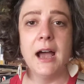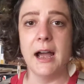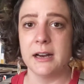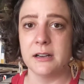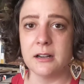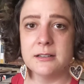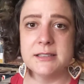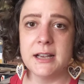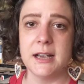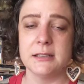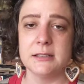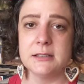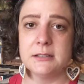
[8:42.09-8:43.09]
I
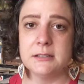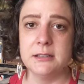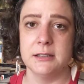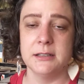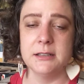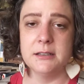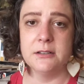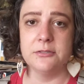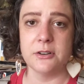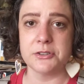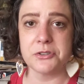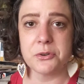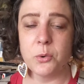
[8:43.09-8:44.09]
contact the
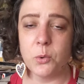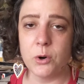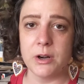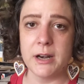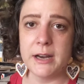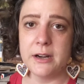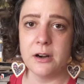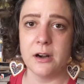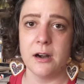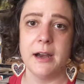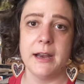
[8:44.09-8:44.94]
foster coordinator